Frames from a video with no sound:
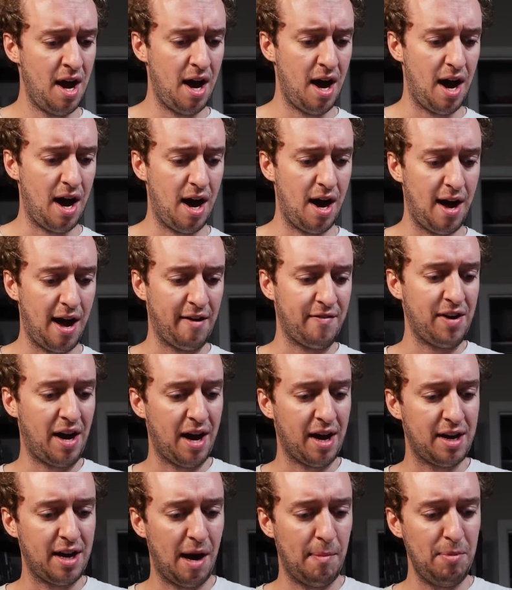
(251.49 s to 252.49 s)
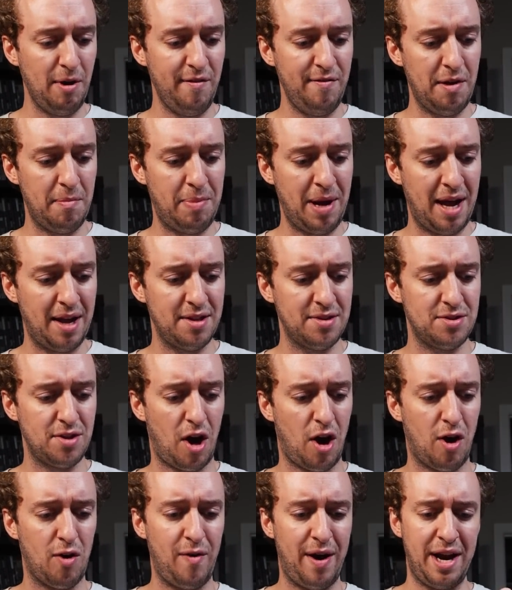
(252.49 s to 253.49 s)
Uh, I've got a couple of the pens
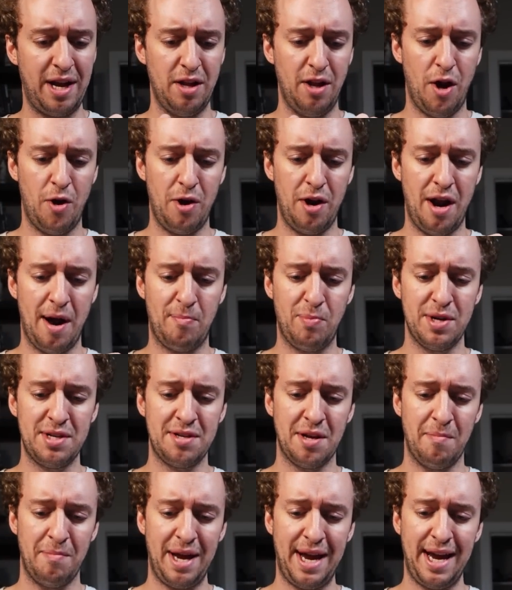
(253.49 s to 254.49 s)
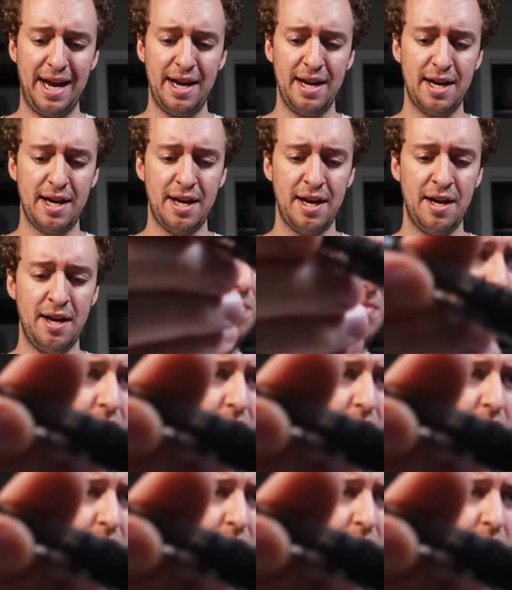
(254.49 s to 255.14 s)
already loaded up with some ink.